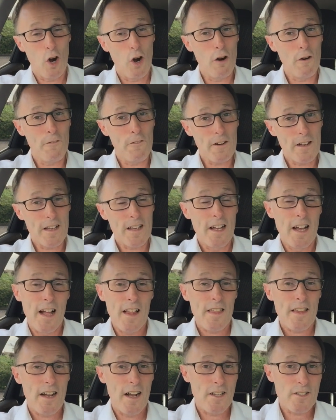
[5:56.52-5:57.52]
Hopefully
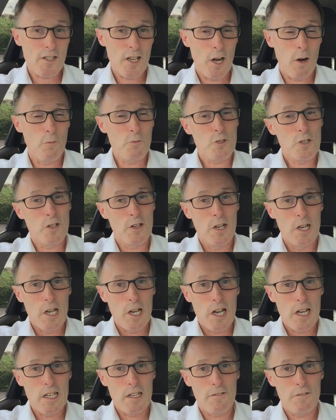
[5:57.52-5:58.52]
that's helped you
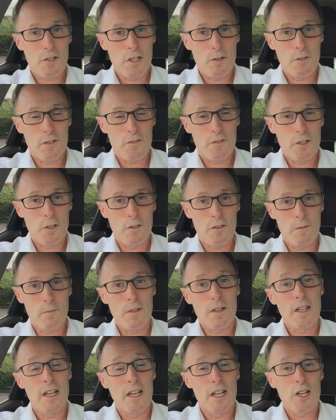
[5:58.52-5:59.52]
in a few of
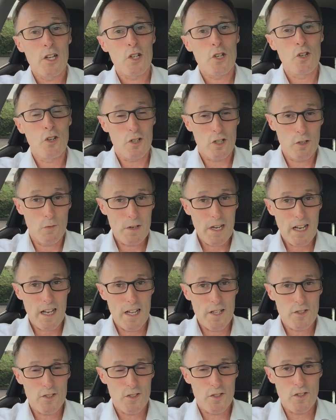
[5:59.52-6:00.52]
them. Good luck with your
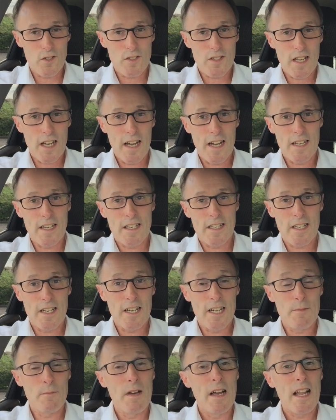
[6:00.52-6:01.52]
lessons, and
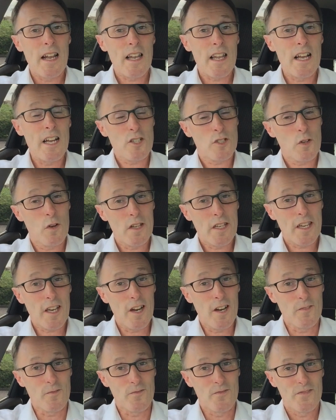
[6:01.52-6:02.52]
let us know how you
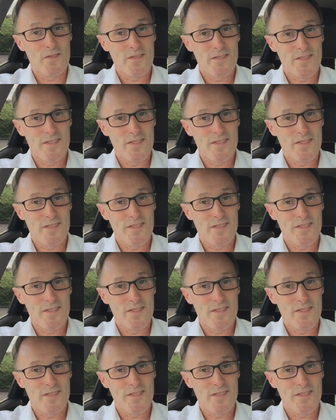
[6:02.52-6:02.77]
get on.